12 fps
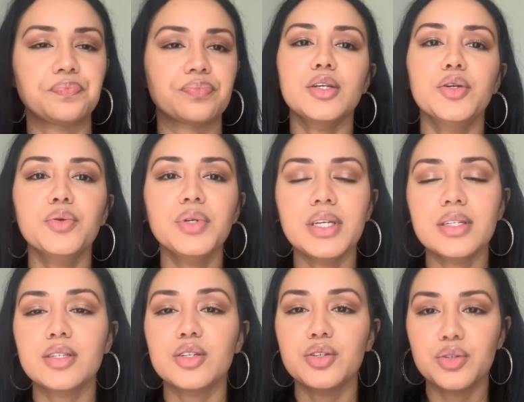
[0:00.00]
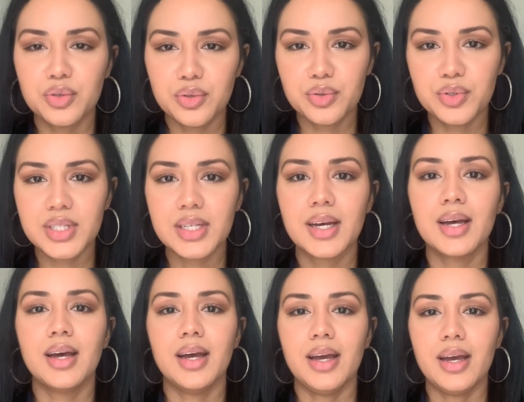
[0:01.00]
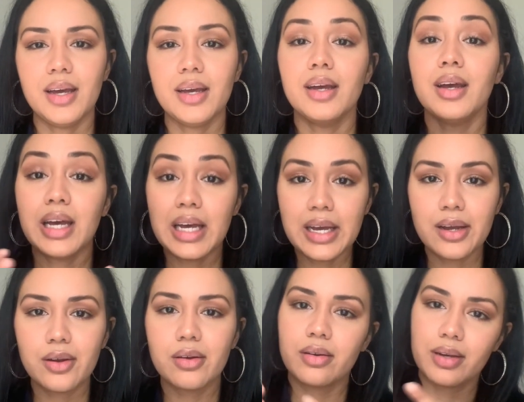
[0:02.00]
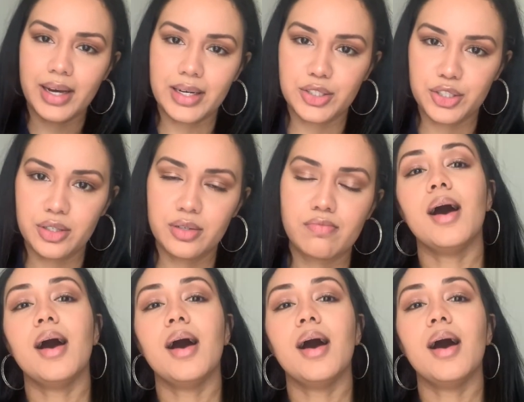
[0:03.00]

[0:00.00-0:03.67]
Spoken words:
you need to use a hair catcher.